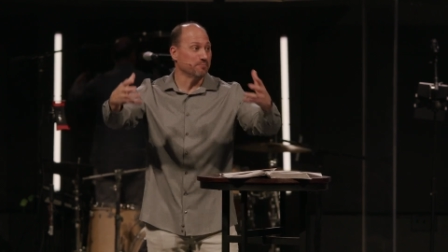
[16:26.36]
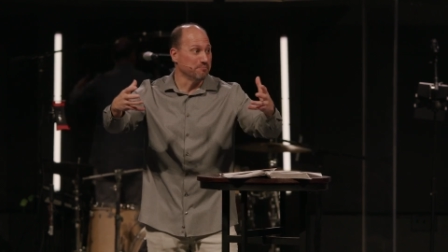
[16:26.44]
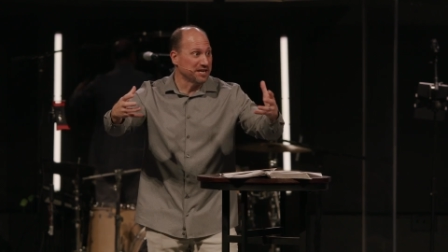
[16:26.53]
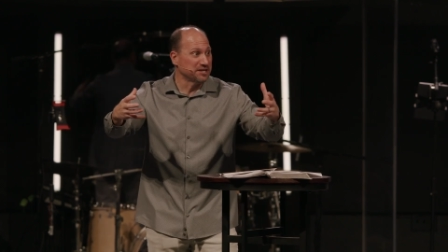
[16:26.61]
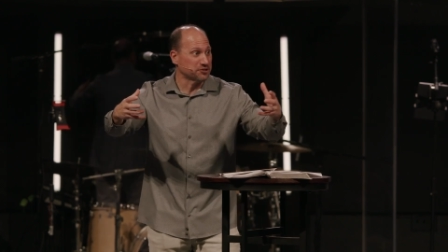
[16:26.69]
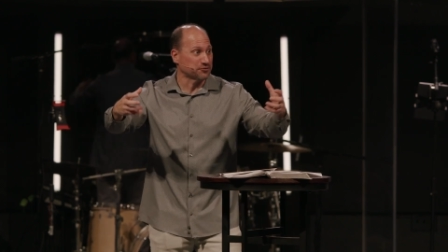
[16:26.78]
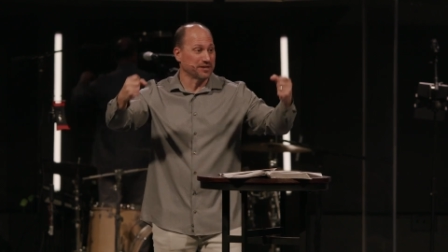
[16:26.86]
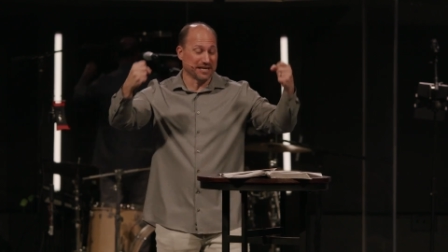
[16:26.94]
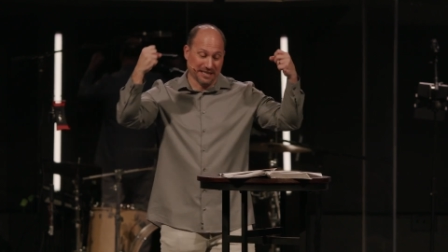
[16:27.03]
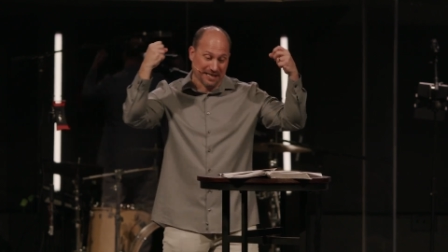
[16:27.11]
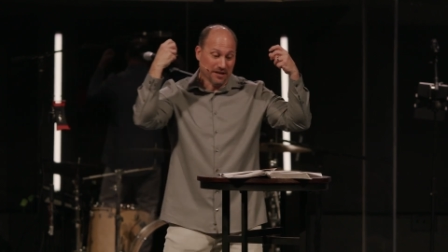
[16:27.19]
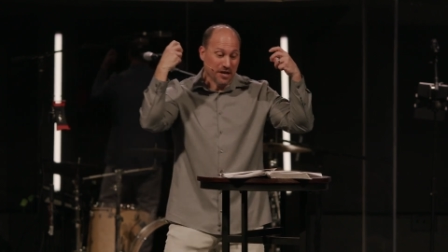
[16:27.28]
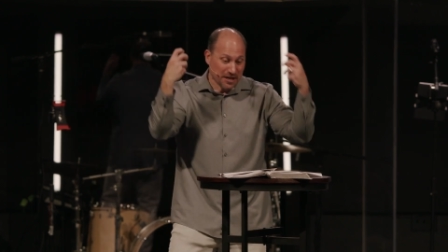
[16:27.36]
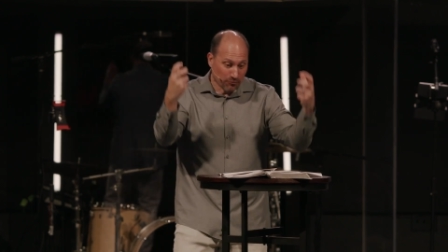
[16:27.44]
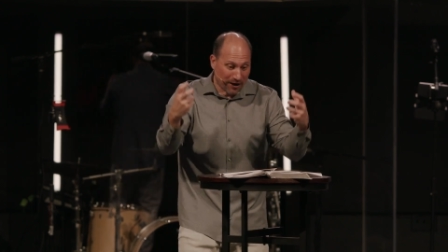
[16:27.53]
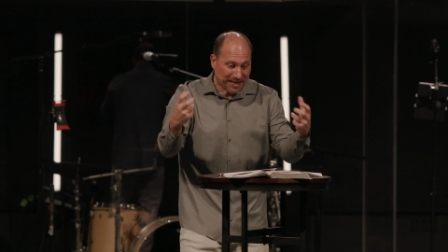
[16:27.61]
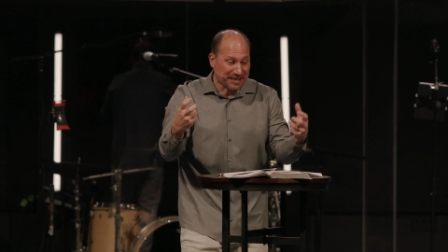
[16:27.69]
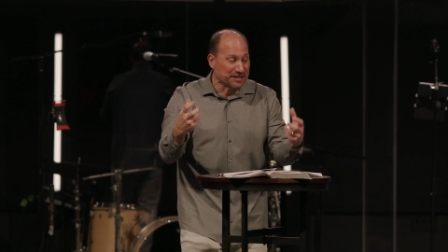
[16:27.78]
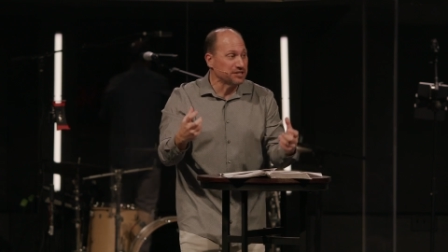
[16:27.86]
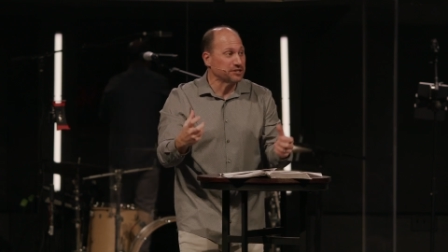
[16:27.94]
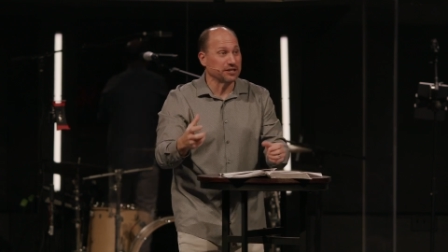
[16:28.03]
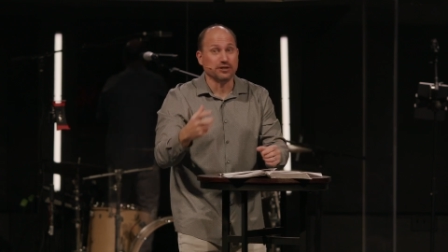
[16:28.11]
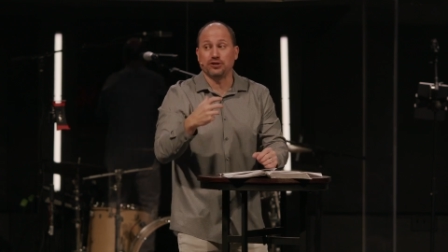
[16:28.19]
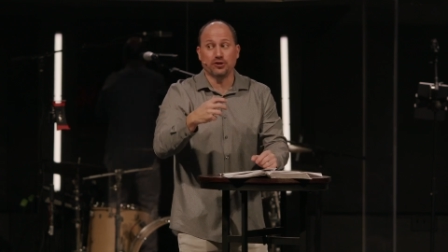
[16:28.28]
ministry and get
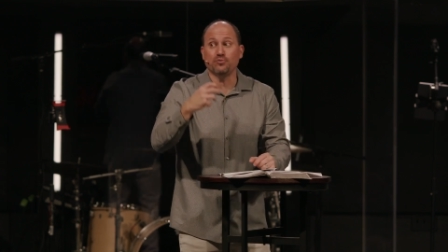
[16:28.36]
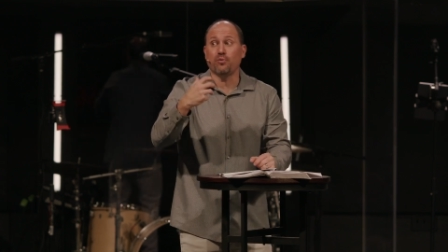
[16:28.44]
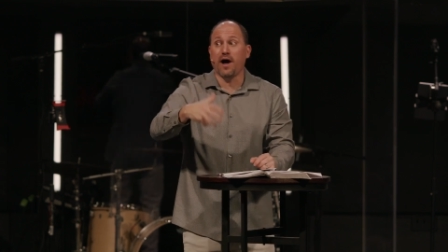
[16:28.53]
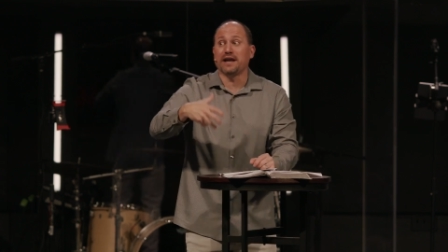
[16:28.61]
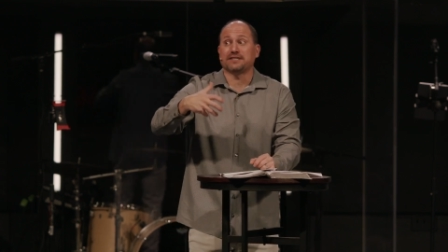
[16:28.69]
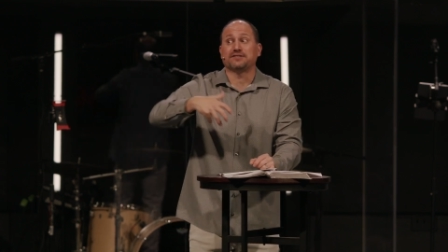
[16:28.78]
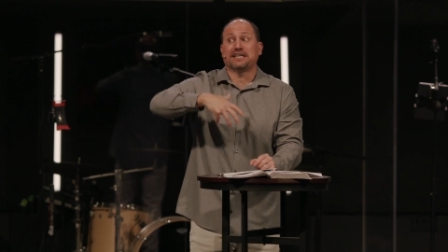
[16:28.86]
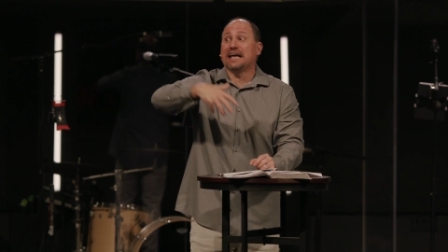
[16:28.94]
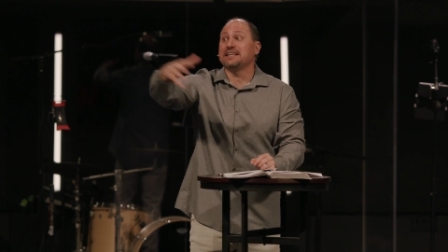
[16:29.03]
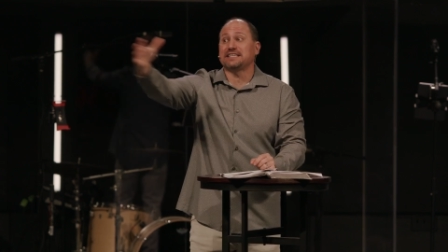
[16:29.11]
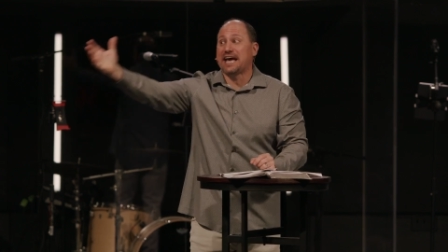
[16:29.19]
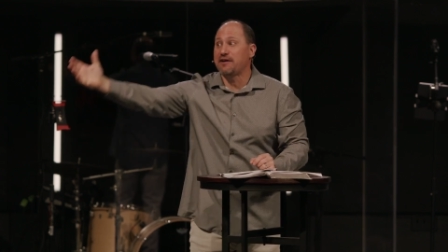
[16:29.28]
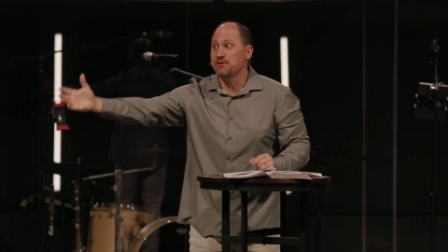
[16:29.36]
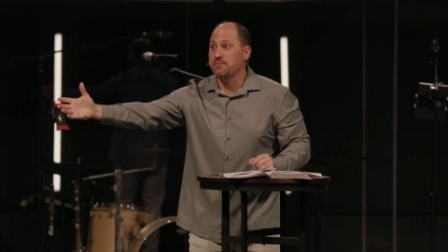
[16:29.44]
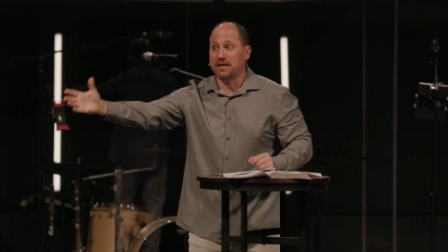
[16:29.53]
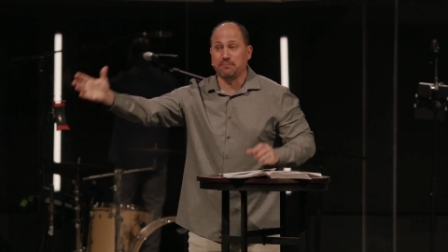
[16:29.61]
recognition, you'd want tell it to everybody.